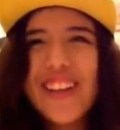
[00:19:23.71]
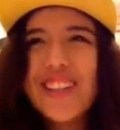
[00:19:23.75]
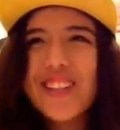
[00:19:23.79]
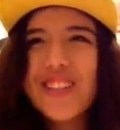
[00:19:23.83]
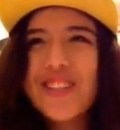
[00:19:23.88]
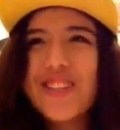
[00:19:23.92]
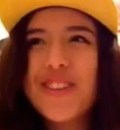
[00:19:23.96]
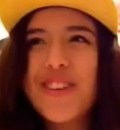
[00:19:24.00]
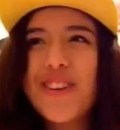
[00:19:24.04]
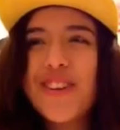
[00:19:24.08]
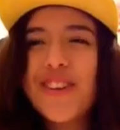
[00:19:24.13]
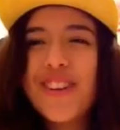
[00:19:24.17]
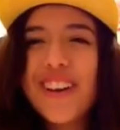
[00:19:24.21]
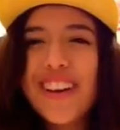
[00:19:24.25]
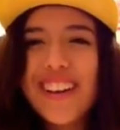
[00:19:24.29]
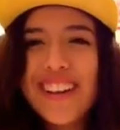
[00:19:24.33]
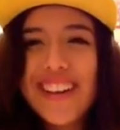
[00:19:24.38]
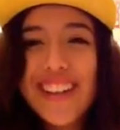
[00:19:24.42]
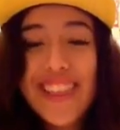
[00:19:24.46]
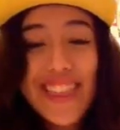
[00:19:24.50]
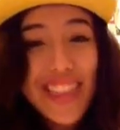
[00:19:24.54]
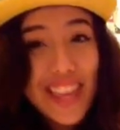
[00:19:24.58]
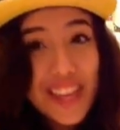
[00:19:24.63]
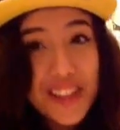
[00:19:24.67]
So
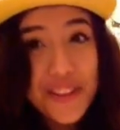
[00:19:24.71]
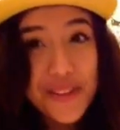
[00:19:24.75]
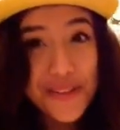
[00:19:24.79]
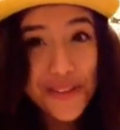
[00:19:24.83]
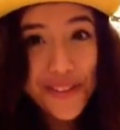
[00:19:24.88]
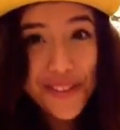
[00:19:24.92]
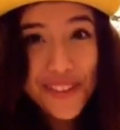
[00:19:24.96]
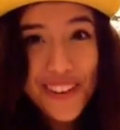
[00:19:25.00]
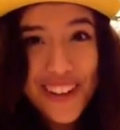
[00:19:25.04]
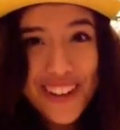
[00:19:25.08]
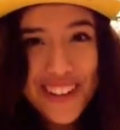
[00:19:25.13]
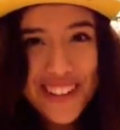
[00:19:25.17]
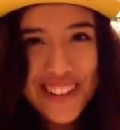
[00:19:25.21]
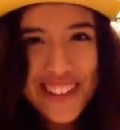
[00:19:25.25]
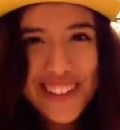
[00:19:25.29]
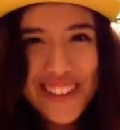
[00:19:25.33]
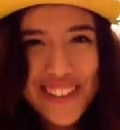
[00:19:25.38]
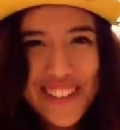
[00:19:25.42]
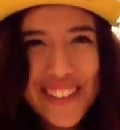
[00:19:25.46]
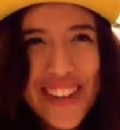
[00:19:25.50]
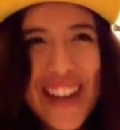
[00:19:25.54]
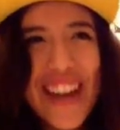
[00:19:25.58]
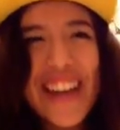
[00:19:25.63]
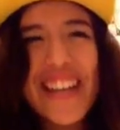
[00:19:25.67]
thank you for watching,
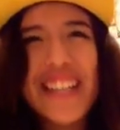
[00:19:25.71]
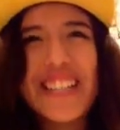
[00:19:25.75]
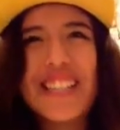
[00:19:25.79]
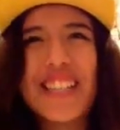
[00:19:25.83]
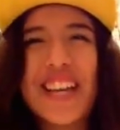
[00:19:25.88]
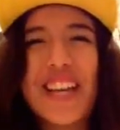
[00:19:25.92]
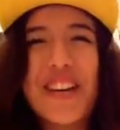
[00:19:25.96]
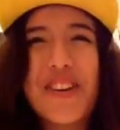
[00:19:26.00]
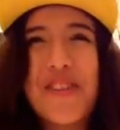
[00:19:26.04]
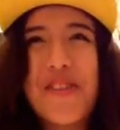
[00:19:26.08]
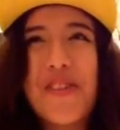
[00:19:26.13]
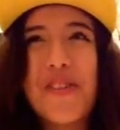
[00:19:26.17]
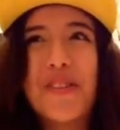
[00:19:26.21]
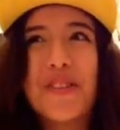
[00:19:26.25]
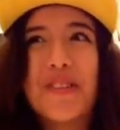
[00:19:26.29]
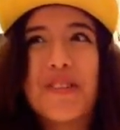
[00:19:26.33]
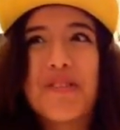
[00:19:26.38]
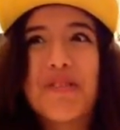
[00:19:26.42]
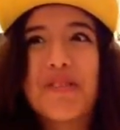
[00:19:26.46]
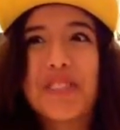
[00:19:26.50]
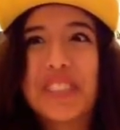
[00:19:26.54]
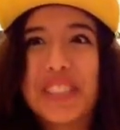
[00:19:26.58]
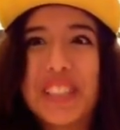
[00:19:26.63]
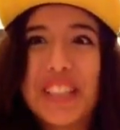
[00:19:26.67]
you guys. I know it
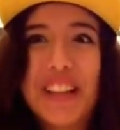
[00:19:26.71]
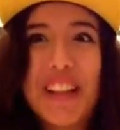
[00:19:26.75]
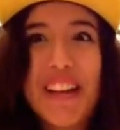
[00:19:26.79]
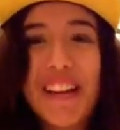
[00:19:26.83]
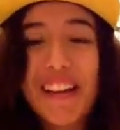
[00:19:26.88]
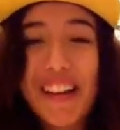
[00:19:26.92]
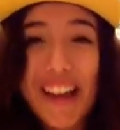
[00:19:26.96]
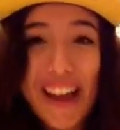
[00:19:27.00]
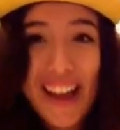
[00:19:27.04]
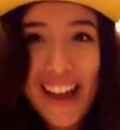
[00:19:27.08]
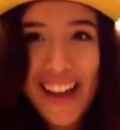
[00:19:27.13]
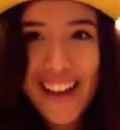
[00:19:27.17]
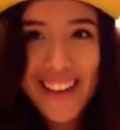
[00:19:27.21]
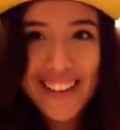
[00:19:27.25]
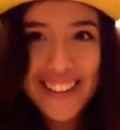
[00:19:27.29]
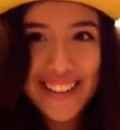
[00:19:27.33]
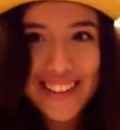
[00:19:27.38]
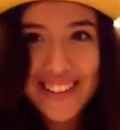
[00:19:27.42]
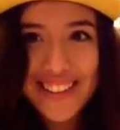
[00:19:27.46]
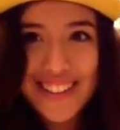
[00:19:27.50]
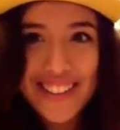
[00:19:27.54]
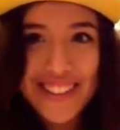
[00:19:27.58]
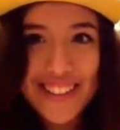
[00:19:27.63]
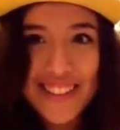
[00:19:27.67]
was really long. I
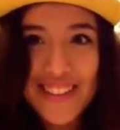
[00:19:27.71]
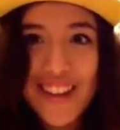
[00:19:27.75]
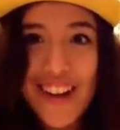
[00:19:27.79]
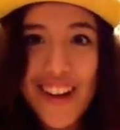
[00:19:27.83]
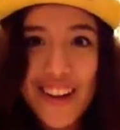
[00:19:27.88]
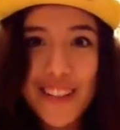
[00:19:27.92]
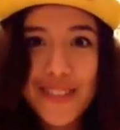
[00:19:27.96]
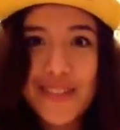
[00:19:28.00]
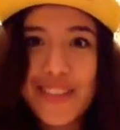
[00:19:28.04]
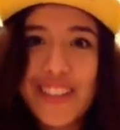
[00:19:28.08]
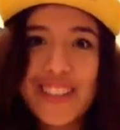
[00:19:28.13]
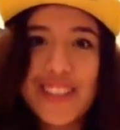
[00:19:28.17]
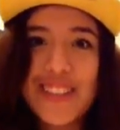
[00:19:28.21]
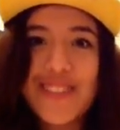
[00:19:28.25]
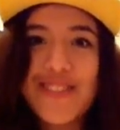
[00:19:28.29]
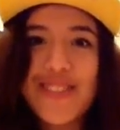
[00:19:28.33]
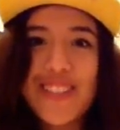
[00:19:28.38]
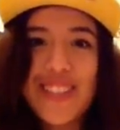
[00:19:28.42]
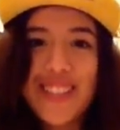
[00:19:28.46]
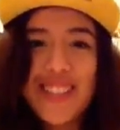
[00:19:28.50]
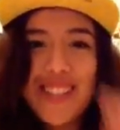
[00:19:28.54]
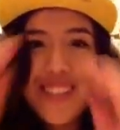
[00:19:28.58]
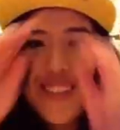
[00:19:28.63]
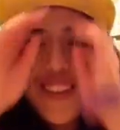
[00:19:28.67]
honestly did not expect it to be
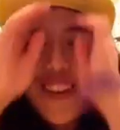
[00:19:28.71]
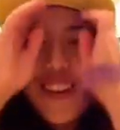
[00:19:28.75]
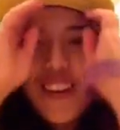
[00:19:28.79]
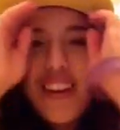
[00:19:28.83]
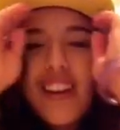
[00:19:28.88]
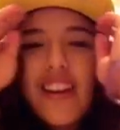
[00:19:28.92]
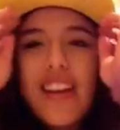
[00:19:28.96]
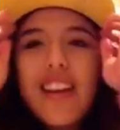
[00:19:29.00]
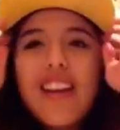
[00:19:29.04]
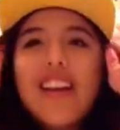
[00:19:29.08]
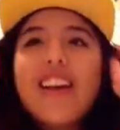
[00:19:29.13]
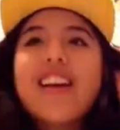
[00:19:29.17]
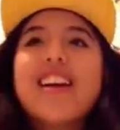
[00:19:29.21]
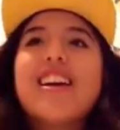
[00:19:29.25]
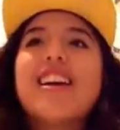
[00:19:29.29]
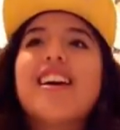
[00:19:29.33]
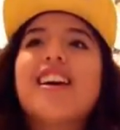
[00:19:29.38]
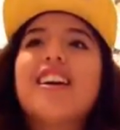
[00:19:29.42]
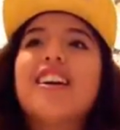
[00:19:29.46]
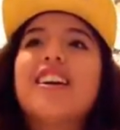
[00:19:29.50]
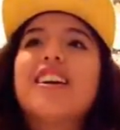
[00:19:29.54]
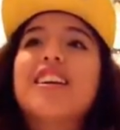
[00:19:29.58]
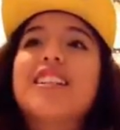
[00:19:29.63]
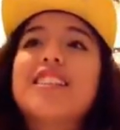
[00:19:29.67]
this long.
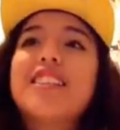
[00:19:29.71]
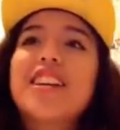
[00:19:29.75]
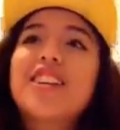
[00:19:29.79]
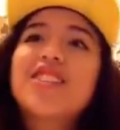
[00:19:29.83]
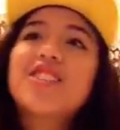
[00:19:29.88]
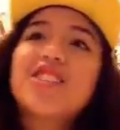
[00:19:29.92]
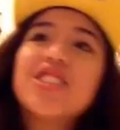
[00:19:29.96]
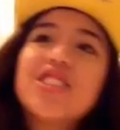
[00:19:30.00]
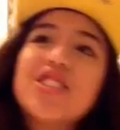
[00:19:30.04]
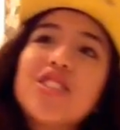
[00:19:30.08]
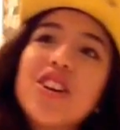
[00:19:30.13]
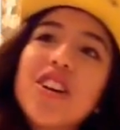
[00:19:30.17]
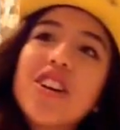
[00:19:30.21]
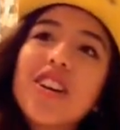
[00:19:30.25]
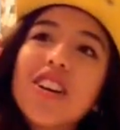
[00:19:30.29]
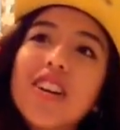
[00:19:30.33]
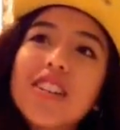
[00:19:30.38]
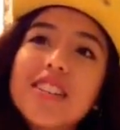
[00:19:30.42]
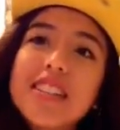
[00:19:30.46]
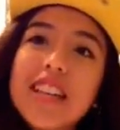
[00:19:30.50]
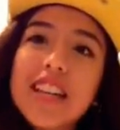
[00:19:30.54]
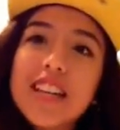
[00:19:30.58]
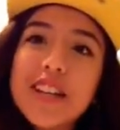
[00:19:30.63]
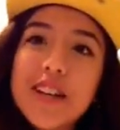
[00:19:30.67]
It's actually dark
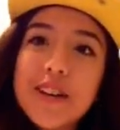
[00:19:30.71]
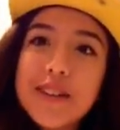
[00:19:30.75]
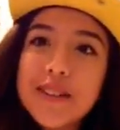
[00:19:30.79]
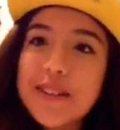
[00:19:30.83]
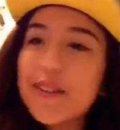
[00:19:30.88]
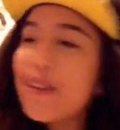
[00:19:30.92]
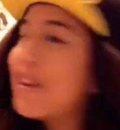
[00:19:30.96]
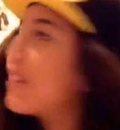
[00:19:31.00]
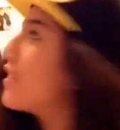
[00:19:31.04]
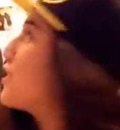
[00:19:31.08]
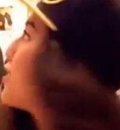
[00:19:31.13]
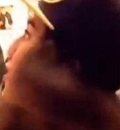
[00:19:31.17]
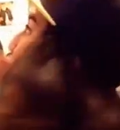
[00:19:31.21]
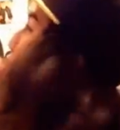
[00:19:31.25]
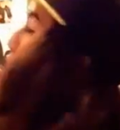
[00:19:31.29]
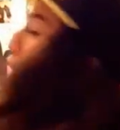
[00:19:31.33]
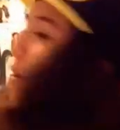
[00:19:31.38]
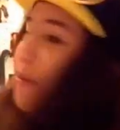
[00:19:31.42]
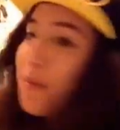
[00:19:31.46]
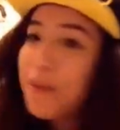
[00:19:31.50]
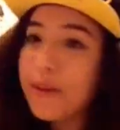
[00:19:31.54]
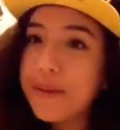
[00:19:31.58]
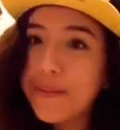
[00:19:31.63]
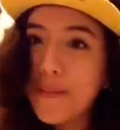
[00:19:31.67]
outside now, so I had to turn
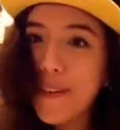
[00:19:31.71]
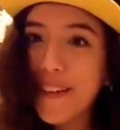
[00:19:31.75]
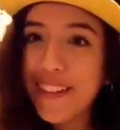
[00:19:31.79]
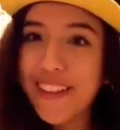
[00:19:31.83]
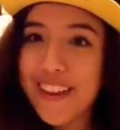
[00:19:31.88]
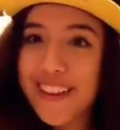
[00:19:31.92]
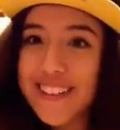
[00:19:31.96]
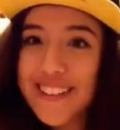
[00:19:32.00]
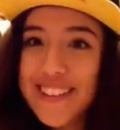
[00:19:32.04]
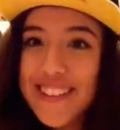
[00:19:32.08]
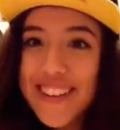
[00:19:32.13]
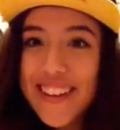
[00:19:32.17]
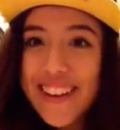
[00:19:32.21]
on both my lights.